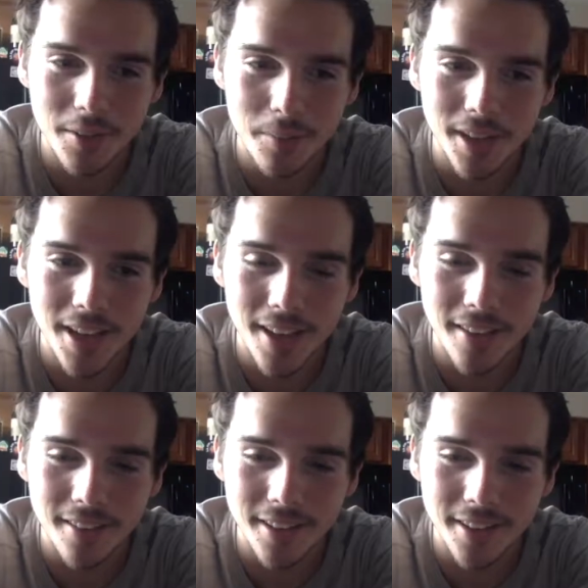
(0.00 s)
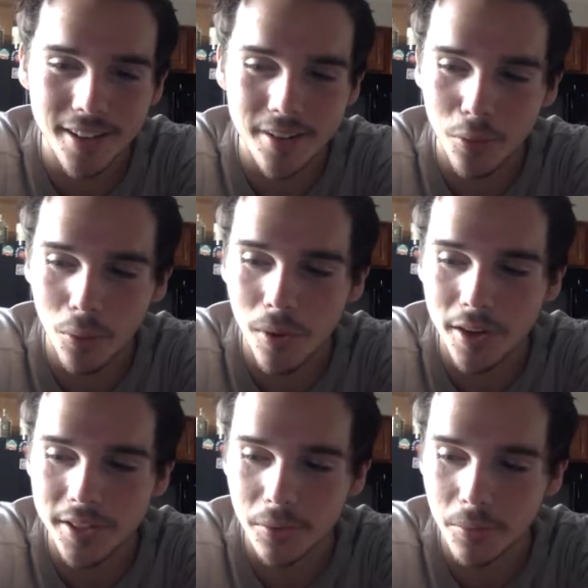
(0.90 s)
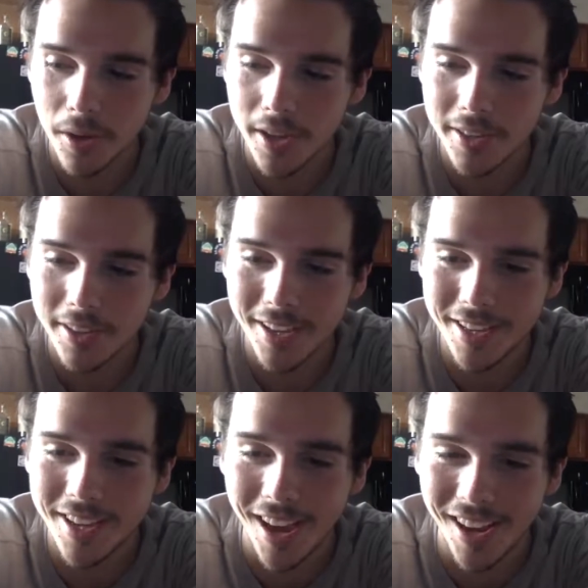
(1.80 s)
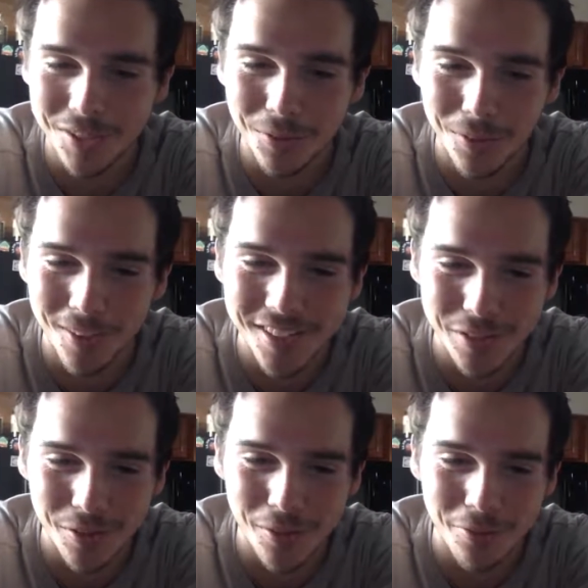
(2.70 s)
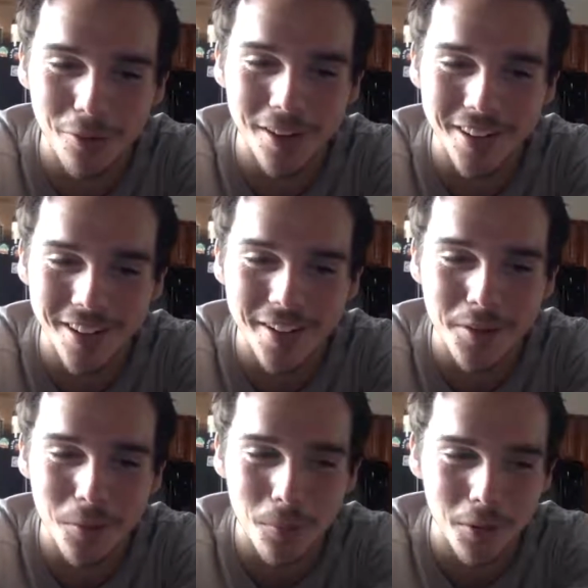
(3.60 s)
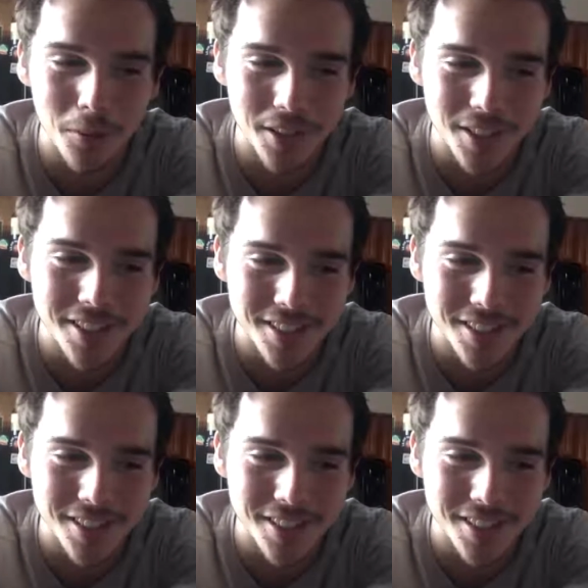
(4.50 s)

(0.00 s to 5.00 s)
play out, and I never wanted to write like an actual intro for it, and I don't want to release